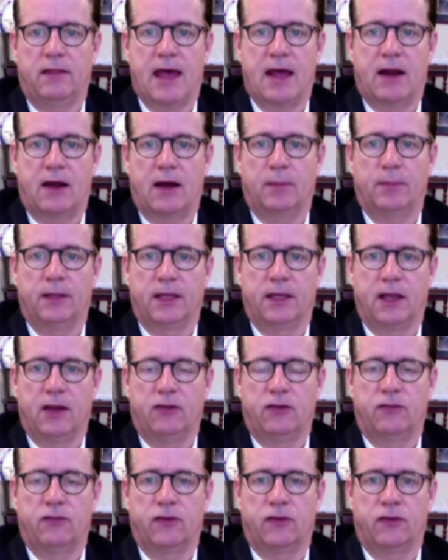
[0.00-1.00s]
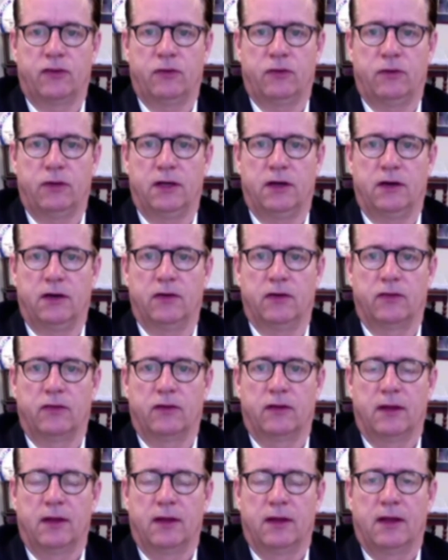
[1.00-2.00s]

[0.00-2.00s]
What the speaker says: that obligation for 2 years,